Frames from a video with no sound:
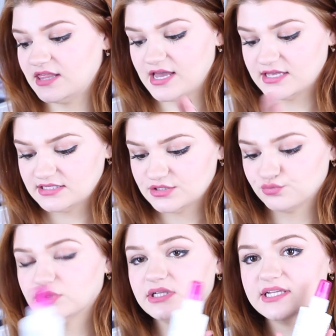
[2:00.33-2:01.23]
this
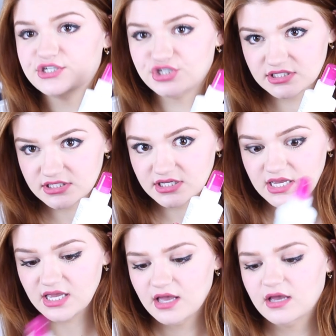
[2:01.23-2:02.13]

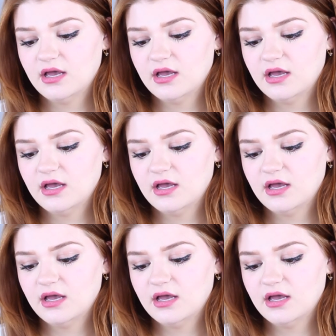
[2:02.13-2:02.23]
religiously.